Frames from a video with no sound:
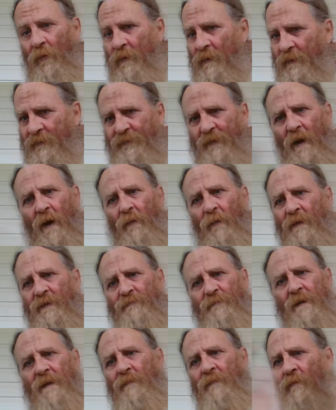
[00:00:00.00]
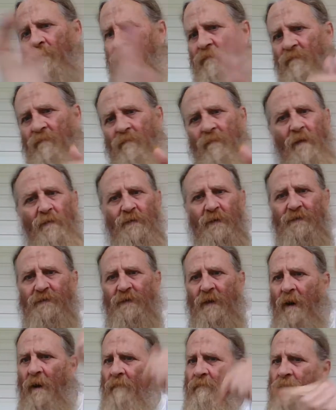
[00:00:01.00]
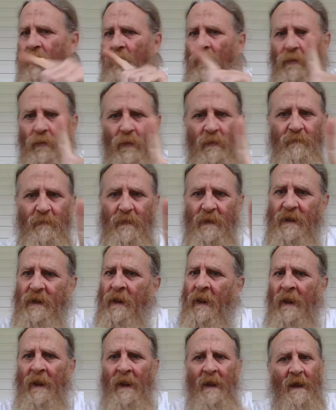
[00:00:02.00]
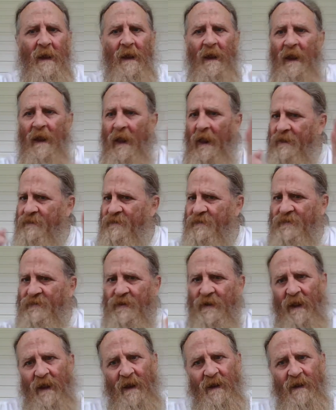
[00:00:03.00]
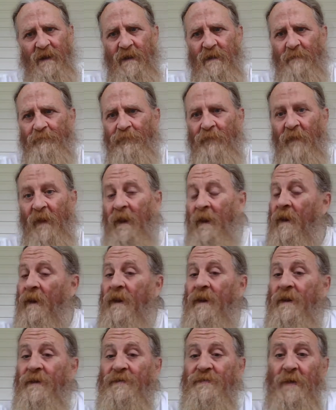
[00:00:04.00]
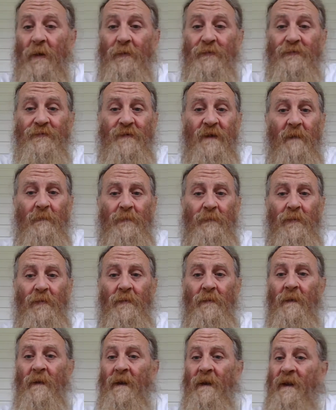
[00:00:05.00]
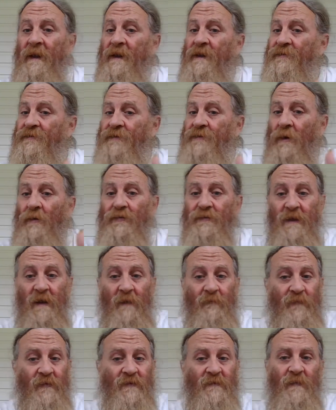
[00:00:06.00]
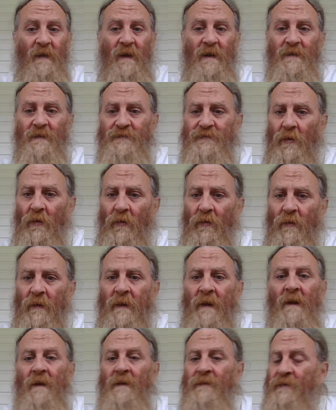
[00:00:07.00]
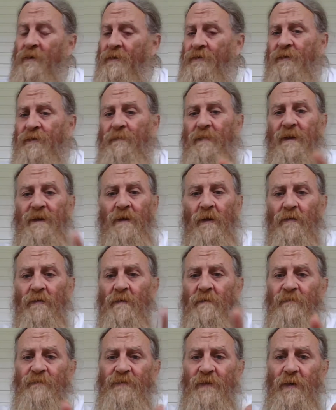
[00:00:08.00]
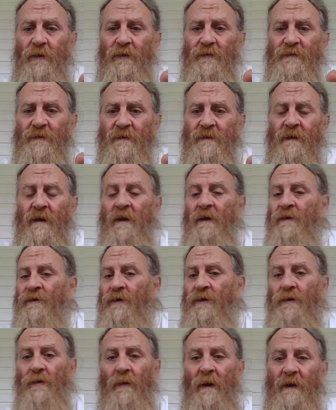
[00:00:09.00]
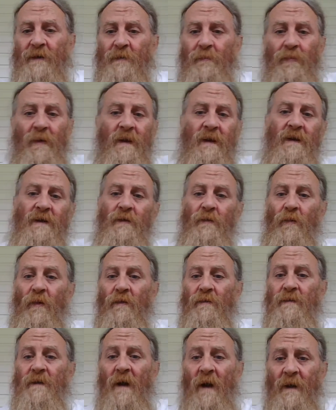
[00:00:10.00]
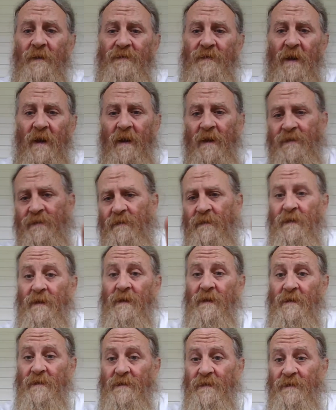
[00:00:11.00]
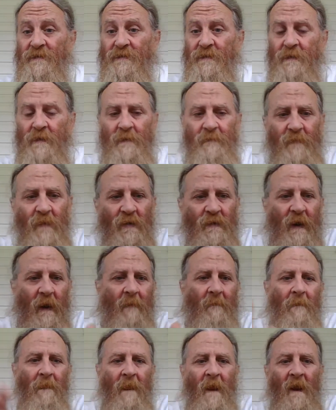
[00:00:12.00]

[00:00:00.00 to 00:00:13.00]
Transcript: 1 has always been on the top board with me. I just like it. It's so simple. It's so self-explanatory. There should be no confusion. You don't have to bring in the word context or any of that other junk. Okay.